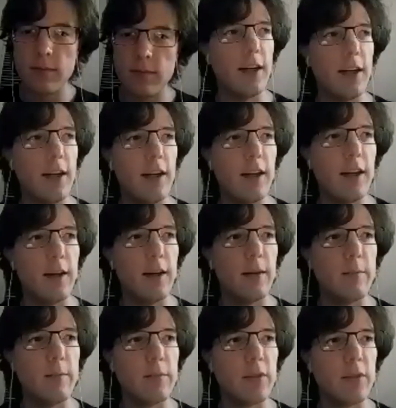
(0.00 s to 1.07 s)
so I
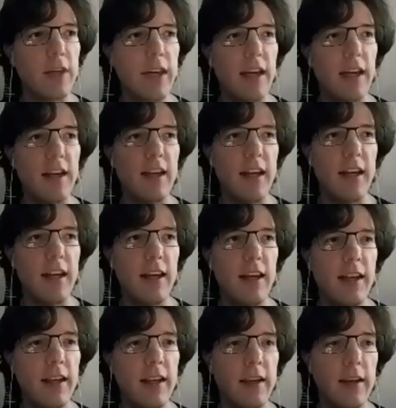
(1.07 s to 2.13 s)
had a
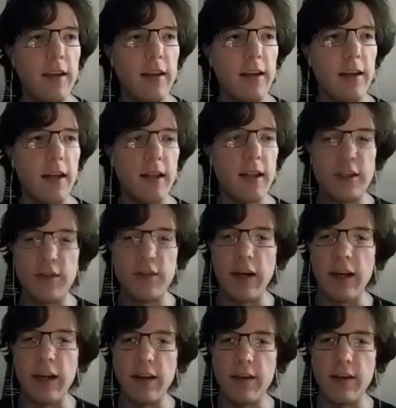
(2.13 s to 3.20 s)
college friend
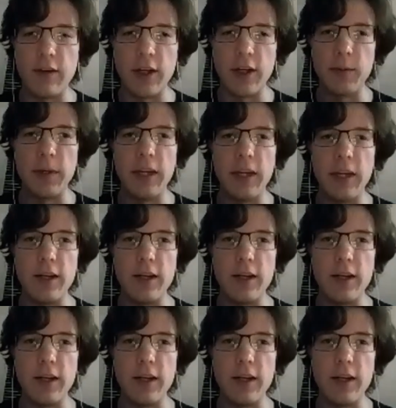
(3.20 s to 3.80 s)
freshman year who